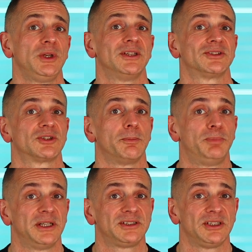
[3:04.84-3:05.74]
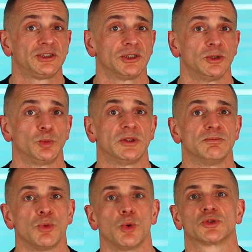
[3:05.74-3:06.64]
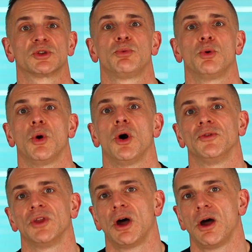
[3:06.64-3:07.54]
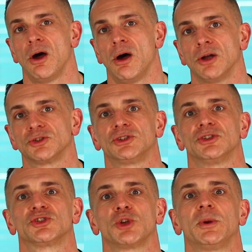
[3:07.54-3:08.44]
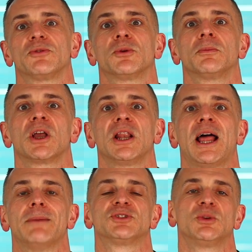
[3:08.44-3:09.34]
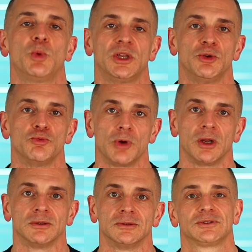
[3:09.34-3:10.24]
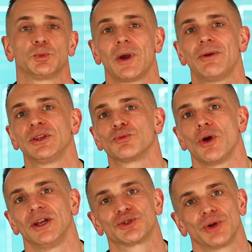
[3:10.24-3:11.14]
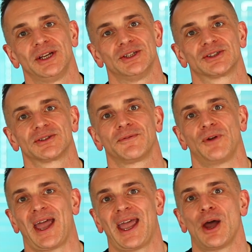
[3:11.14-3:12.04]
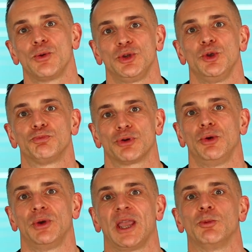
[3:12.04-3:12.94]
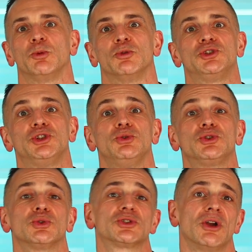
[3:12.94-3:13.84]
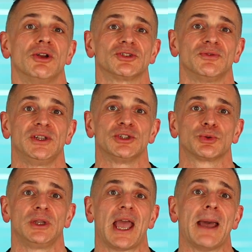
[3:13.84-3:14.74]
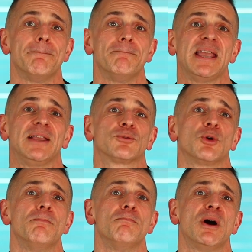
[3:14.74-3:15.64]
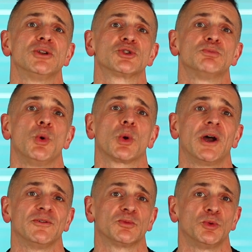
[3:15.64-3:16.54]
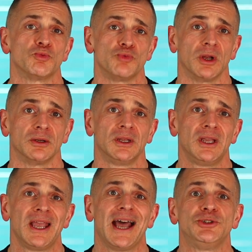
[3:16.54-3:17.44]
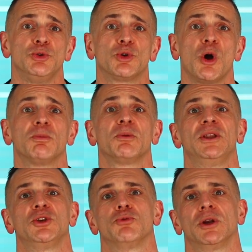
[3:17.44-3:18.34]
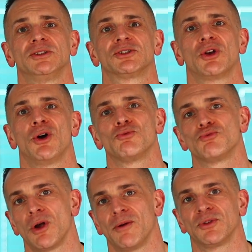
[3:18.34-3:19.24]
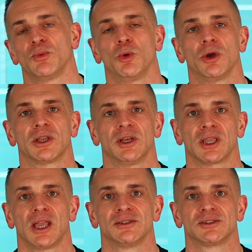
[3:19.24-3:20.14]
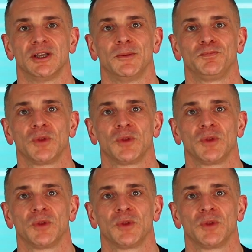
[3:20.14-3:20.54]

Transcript: need a stability shoe with more support on the arch to stop it from collapsing when you run. So wearing the right trainers for how you pronate will reduce your chance of injury and make for a much more comfortable run as you complement your running style rather than working against it.